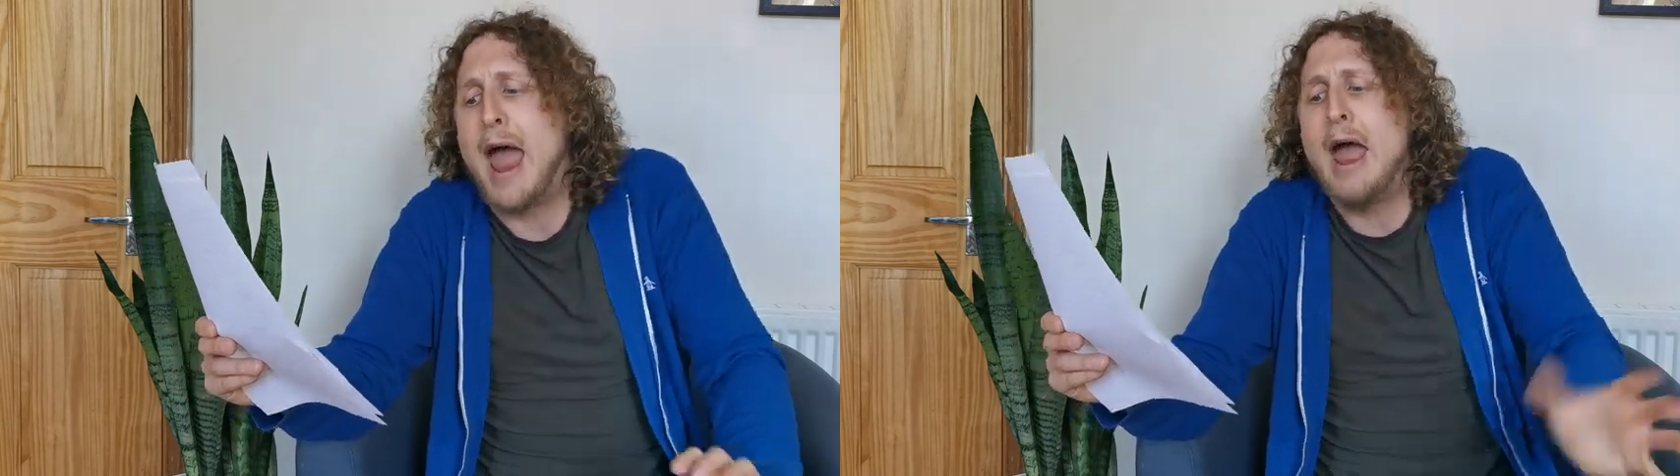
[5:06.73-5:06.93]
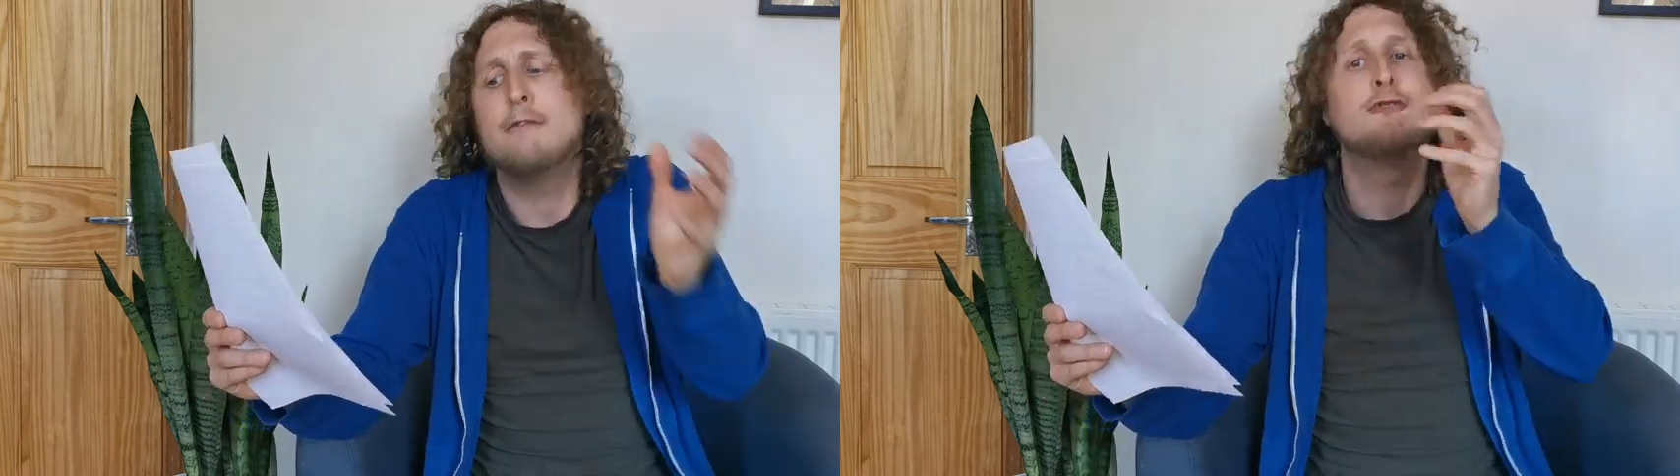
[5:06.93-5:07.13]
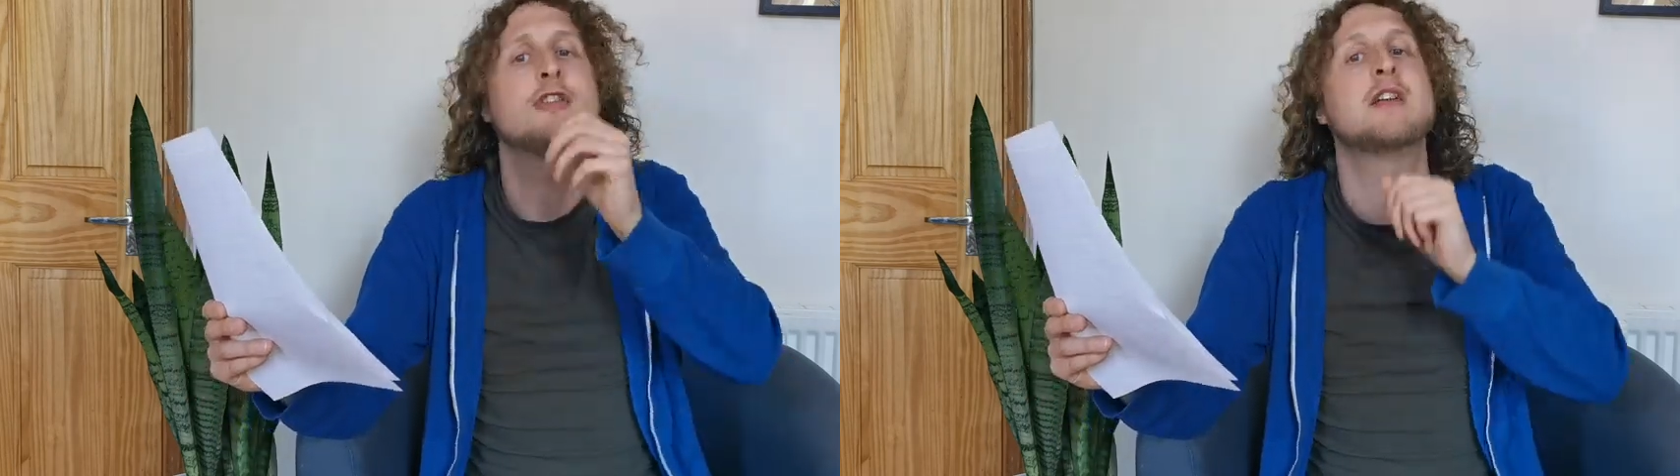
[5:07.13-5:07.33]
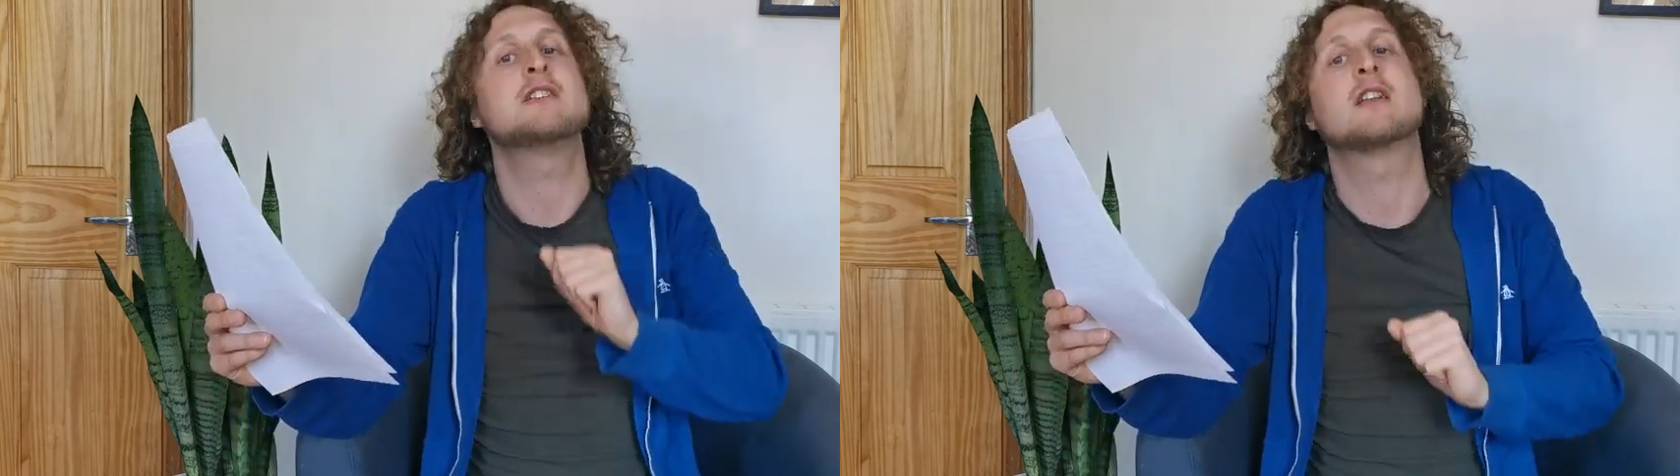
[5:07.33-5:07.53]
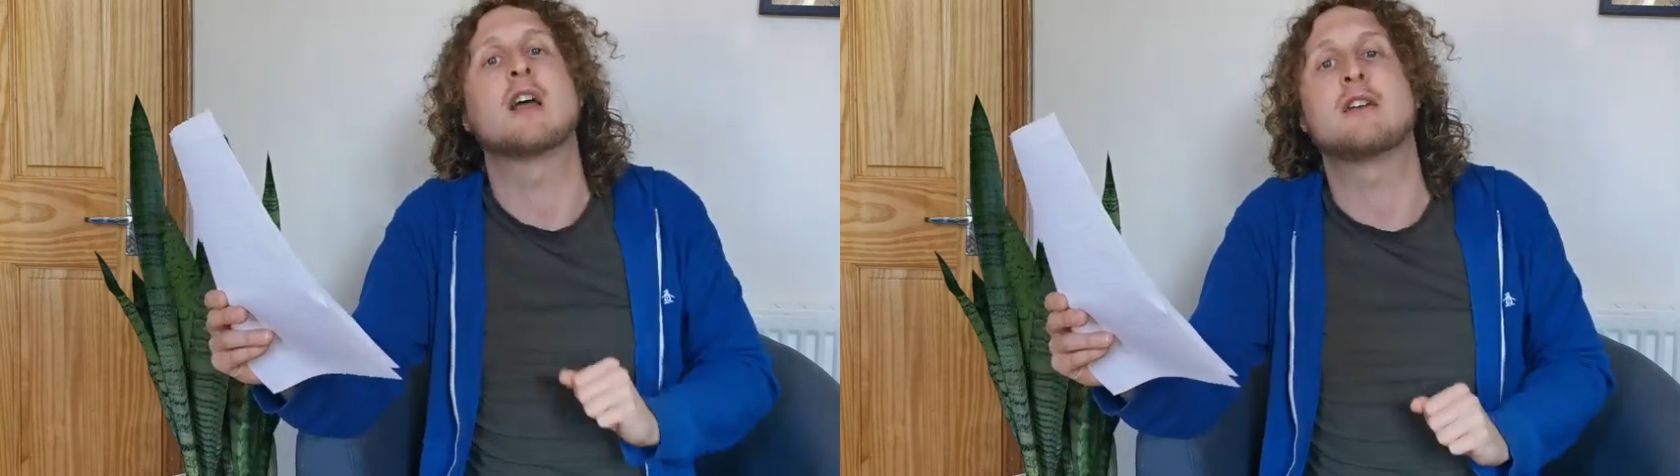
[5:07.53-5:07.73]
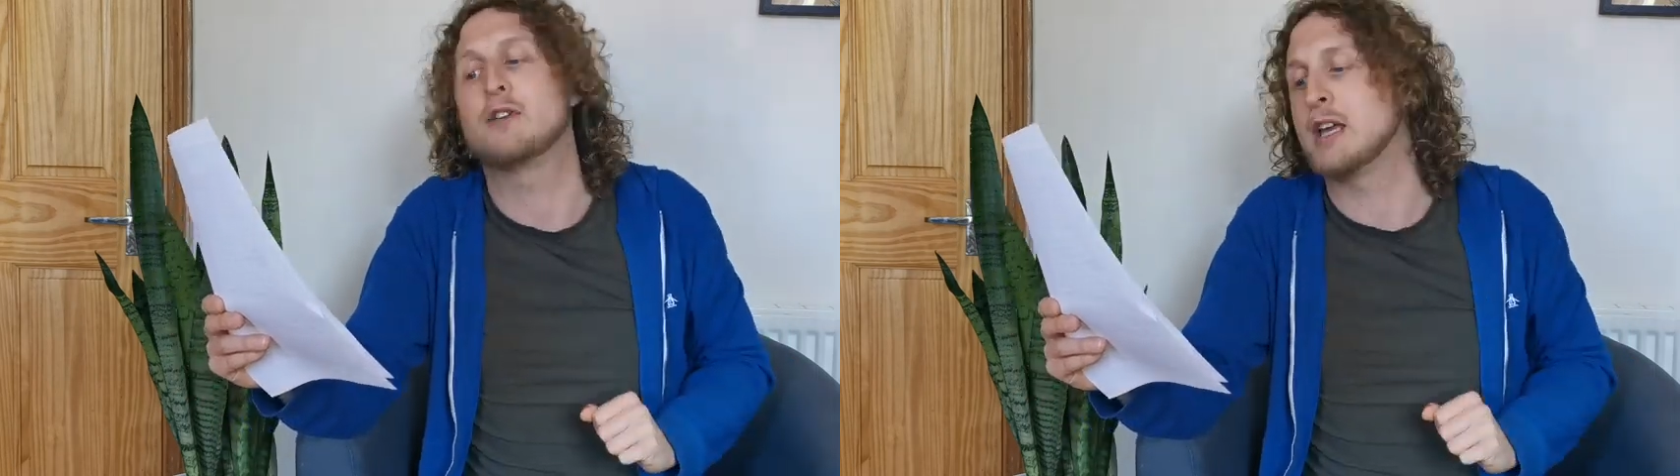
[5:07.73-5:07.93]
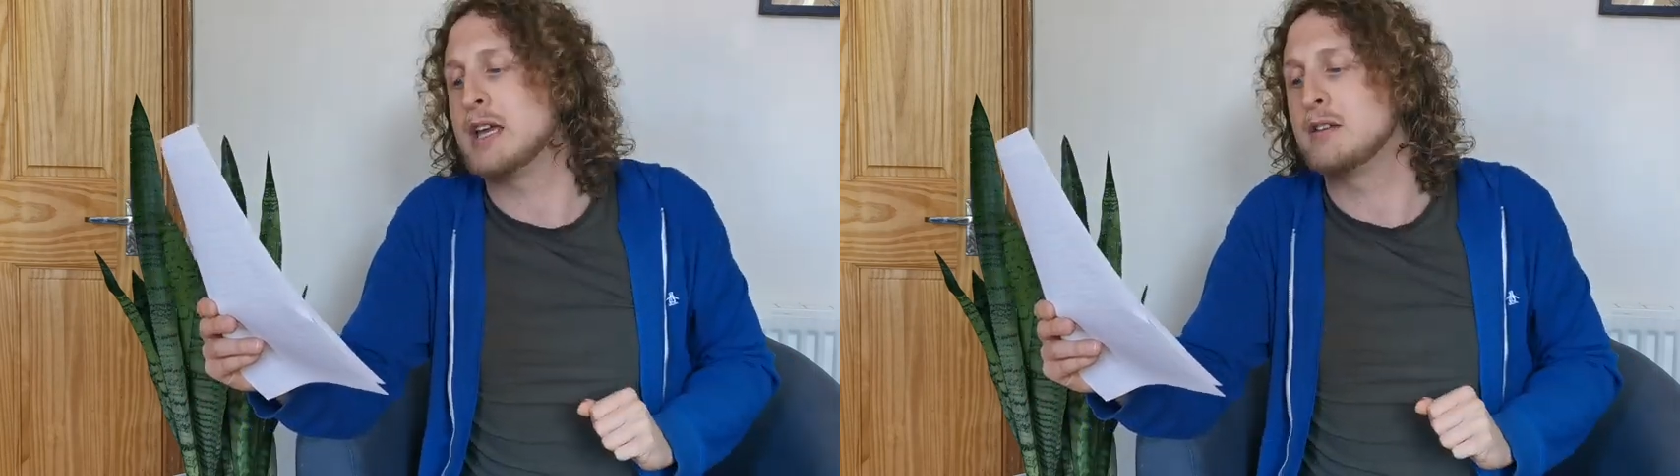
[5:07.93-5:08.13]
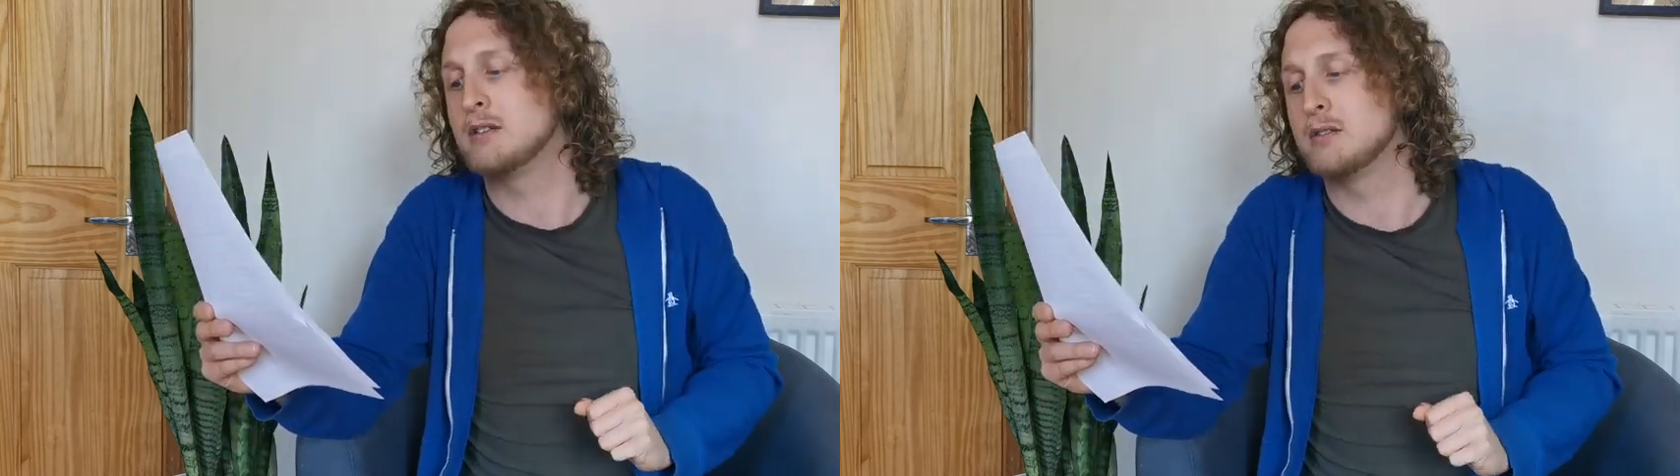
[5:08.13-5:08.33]
everything to life
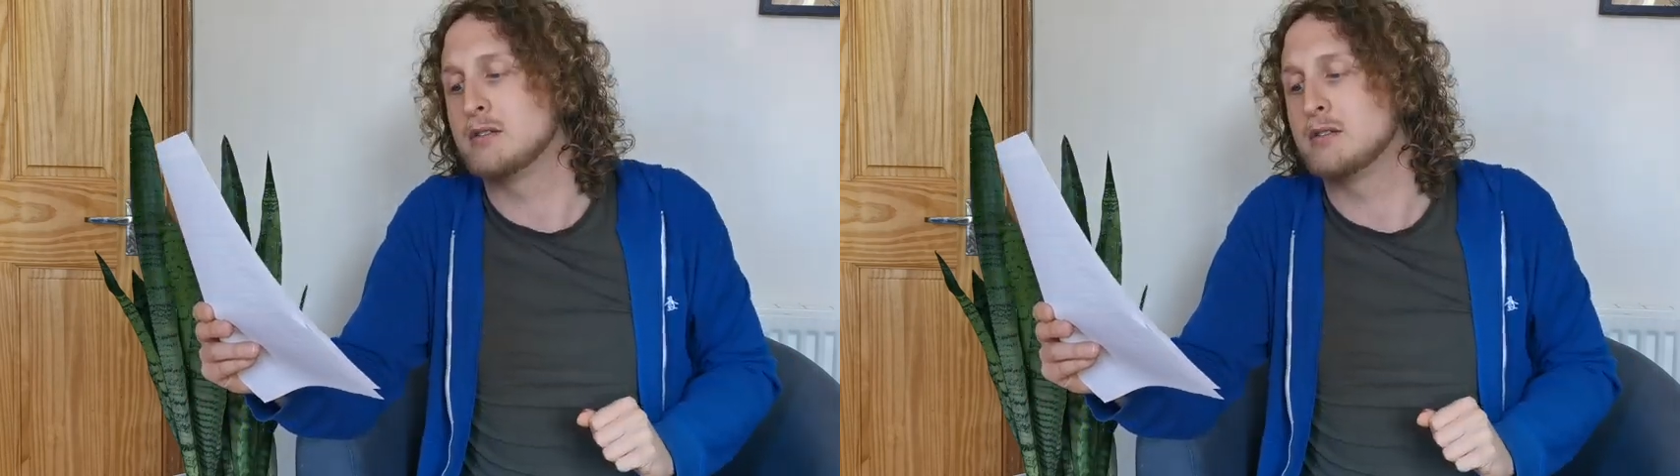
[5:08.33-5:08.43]
again,